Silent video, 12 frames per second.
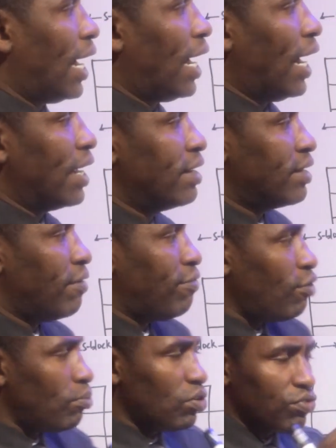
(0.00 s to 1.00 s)
in the
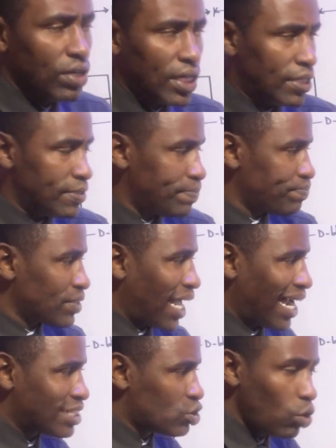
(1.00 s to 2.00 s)
form of
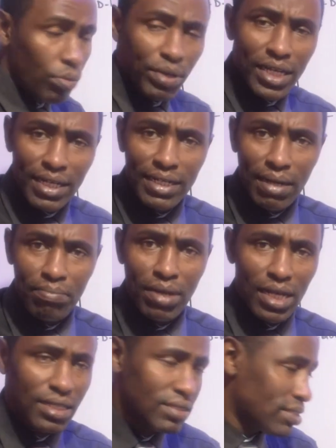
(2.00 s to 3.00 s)
atomic
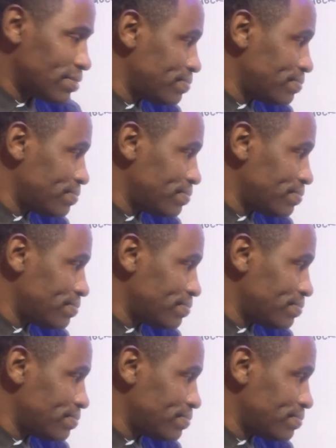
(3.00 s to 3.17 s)
numbers,